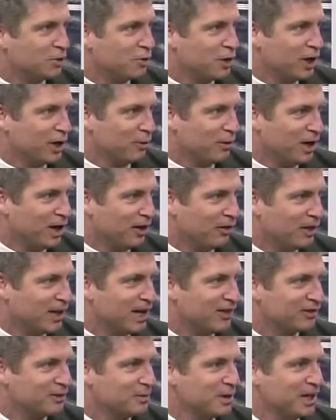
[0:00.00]
be quite a while. They
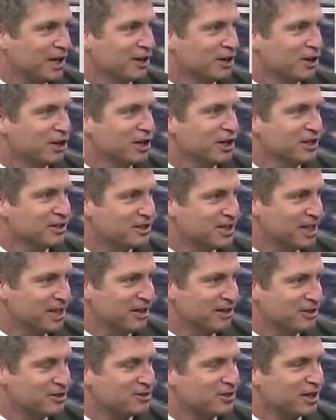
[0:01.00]
have to make a good
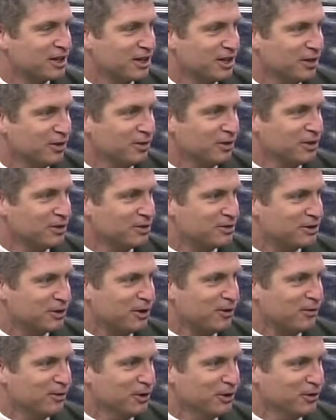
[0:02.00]
antenna, just like, in the
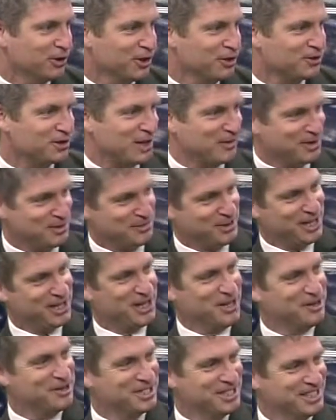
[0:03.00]
cell phone, they used to have these big,
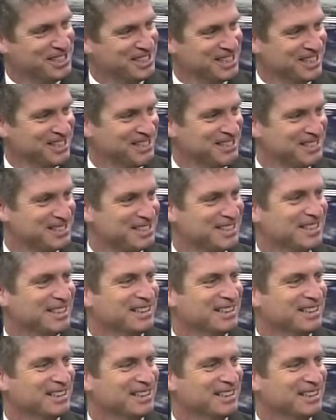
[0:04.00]
huge antennas.